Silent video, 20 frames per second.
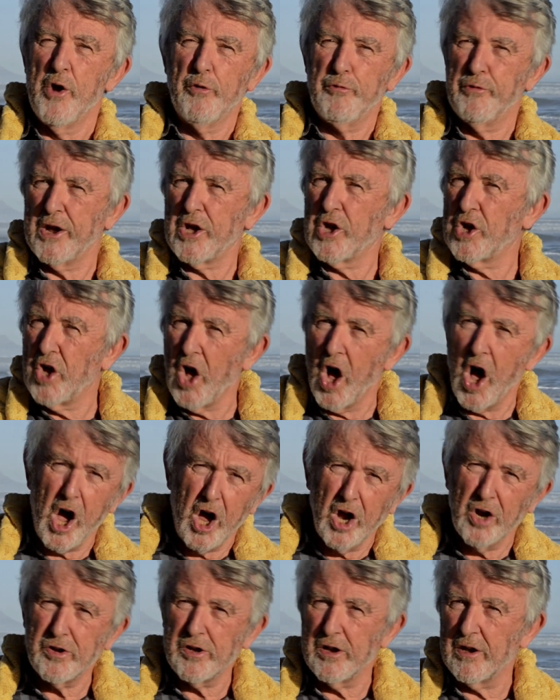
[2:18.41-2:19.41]

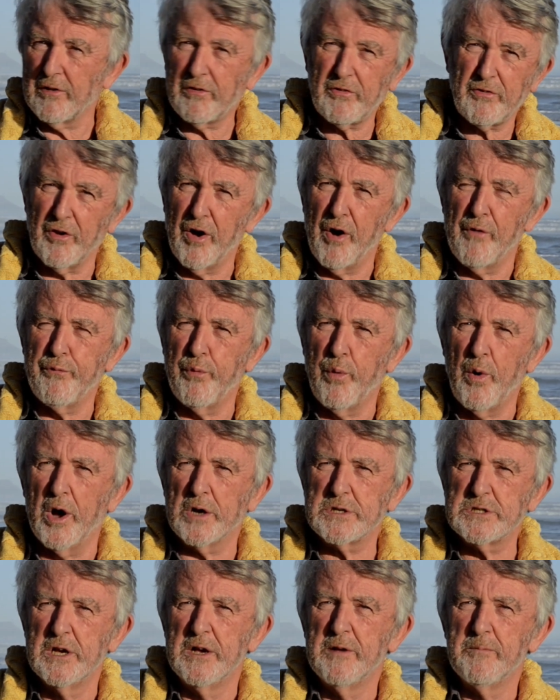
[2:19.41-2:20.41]
regardless of
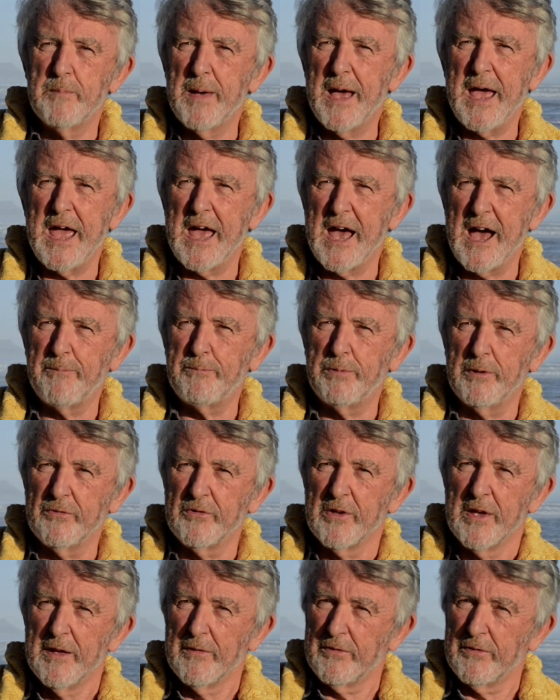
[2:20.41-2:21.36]
what may happen?